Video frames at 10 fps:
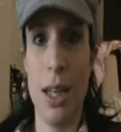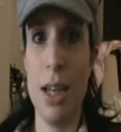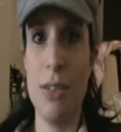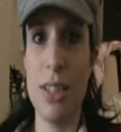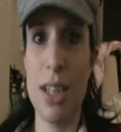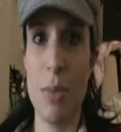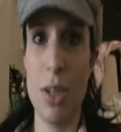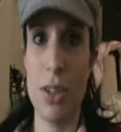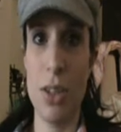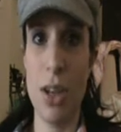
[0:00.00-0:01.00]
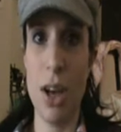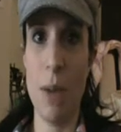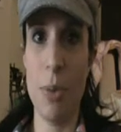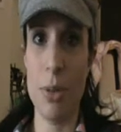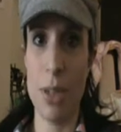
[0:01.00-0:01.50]
Every time I saw a
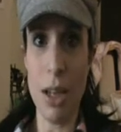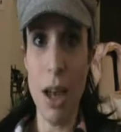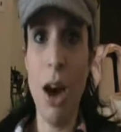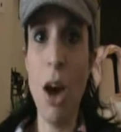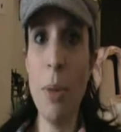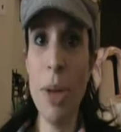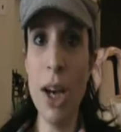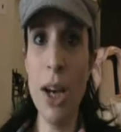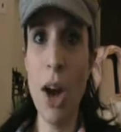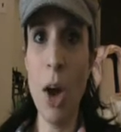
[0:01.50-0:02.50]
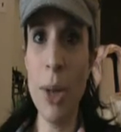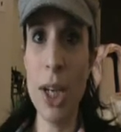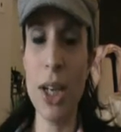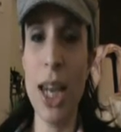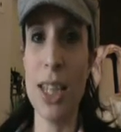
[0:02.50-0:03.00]
cop, I was like, oh my
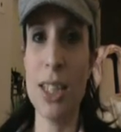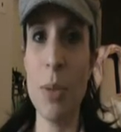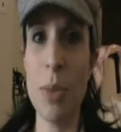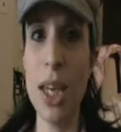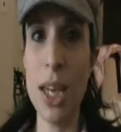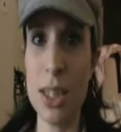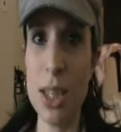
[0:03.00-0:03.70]
God, it's not me,